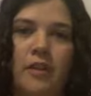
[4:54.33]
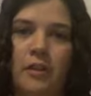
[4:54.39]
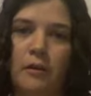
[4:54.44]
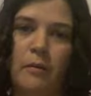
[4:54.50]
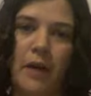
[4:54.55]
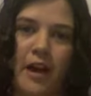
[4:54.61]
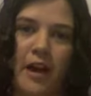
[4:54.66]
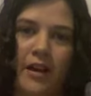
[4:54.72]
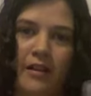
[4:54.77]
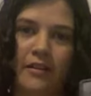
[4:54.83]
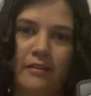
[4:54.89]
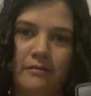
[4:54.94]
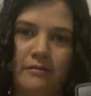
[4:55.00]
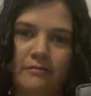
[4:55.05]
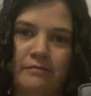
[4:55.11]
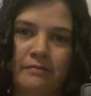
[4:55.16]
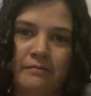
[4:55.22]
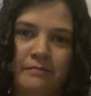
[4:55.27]
farther back,
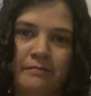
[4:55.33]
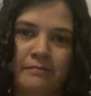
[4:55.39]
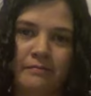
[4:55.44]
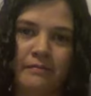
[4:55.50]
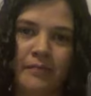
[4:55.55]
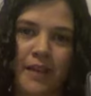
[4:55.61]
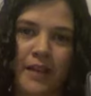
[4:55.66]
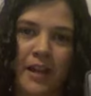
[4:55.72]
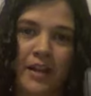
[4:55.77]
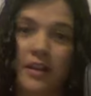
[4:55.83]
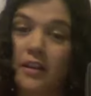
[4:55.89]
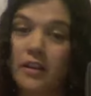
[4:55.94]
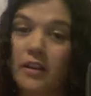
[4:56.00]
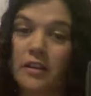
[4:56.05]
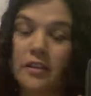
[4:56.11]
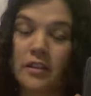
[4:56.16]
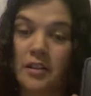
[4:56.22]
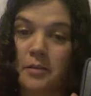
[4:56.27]
and
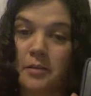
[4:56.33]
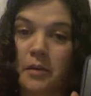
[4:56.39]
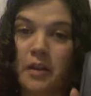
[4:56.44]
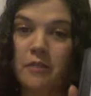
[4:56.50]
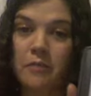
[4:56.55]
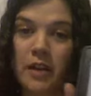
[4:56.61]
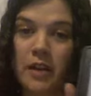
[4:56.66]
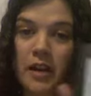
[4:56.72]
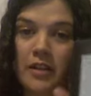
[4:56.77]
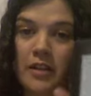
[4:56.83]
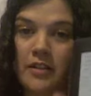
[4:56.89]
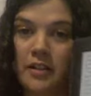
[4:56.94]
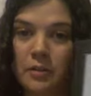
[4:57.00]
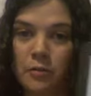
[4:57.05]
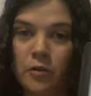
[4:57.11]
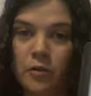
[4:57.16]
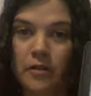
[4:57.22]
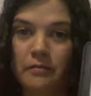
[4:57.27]
it doesn't bother my eyes
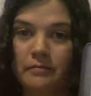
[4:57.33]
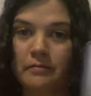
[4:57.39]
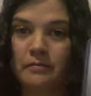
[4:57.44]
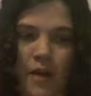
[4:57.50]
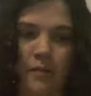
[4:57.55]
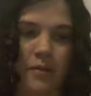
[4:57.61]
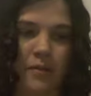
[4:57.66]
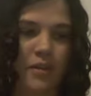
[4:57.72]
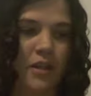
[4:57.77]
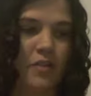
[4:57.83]
anymore.